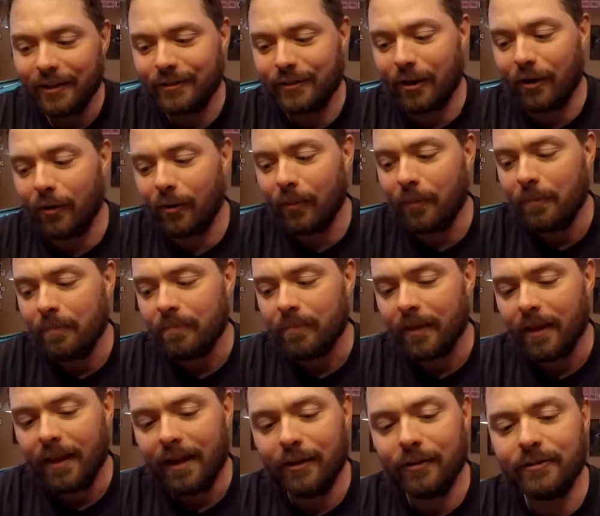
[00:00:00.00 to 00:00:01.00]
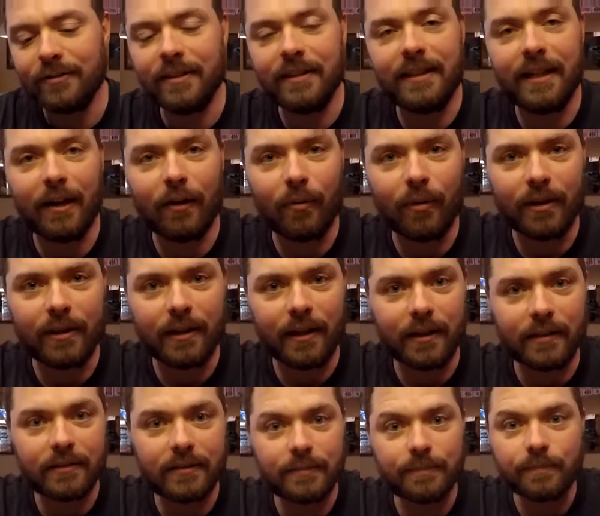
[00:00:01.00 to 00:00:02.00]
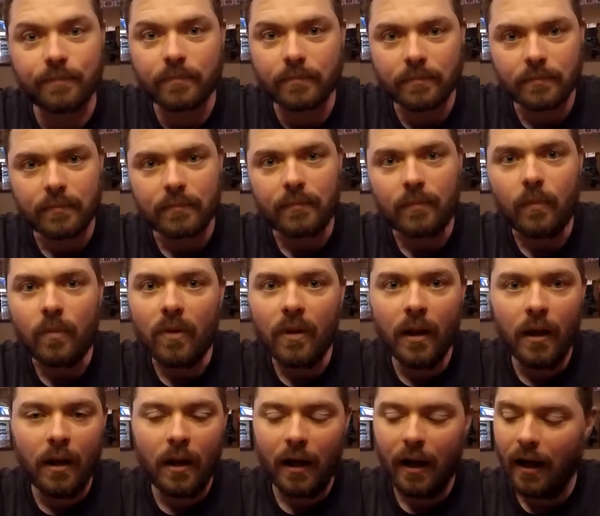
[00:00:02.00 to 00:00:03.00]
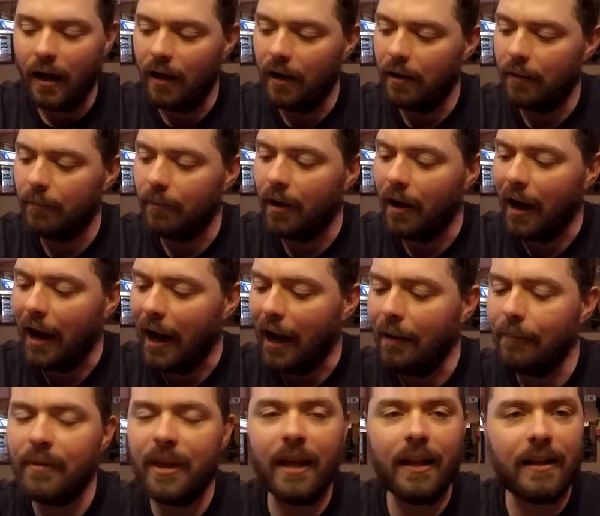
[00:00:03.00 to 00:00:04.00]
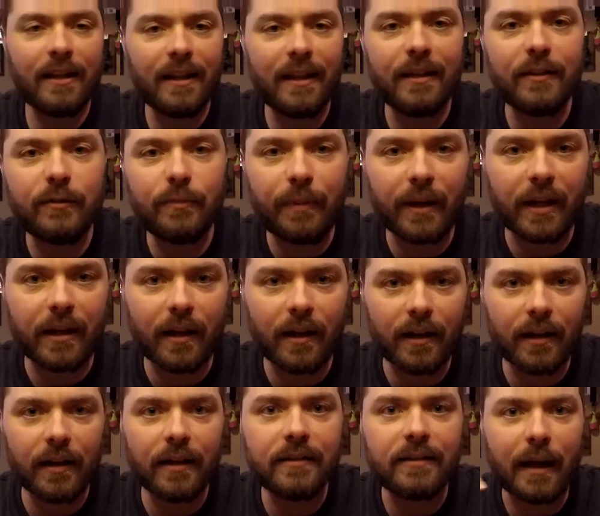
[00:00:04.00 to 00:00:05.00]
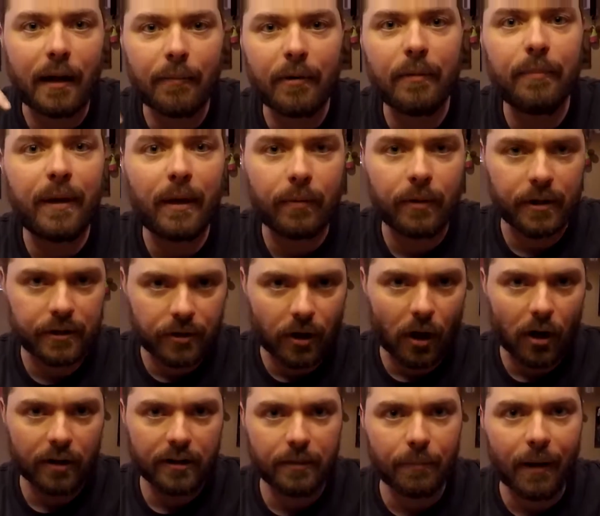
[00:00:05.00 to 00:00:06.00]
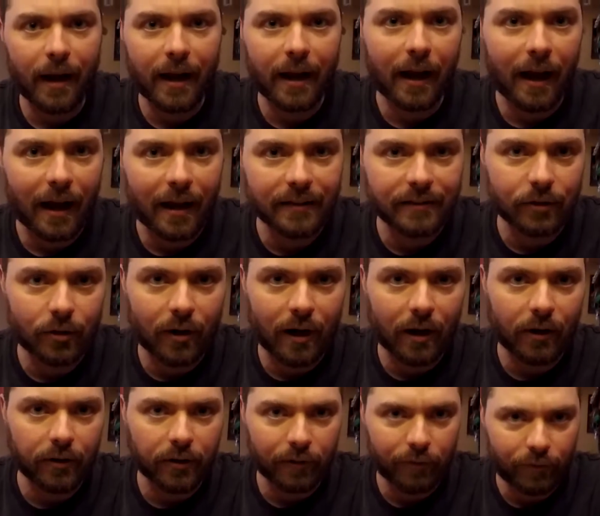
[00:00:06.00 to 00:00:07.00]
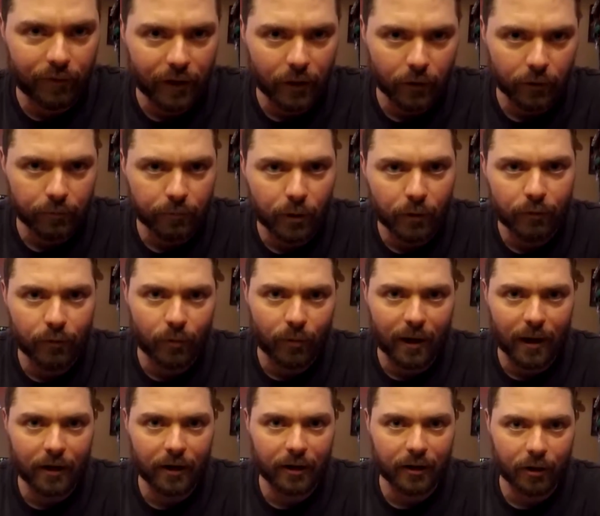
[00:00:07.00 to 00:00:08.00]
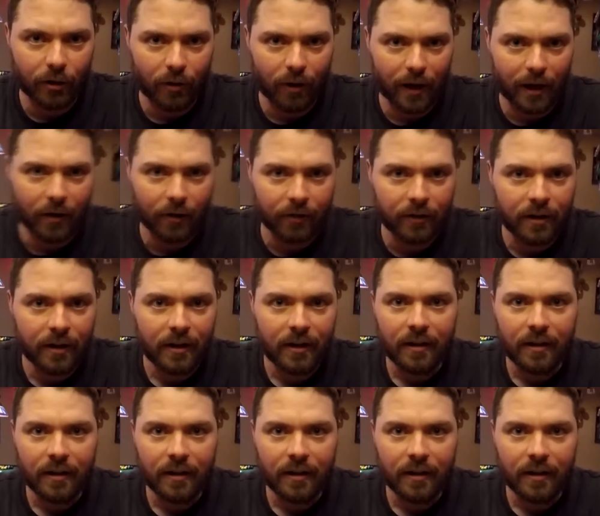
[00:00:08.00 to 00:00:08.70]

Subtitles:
So here's the deal with this. I'm getting this because I'm going to be able to talk to my guys that are out in the field moving around on the ground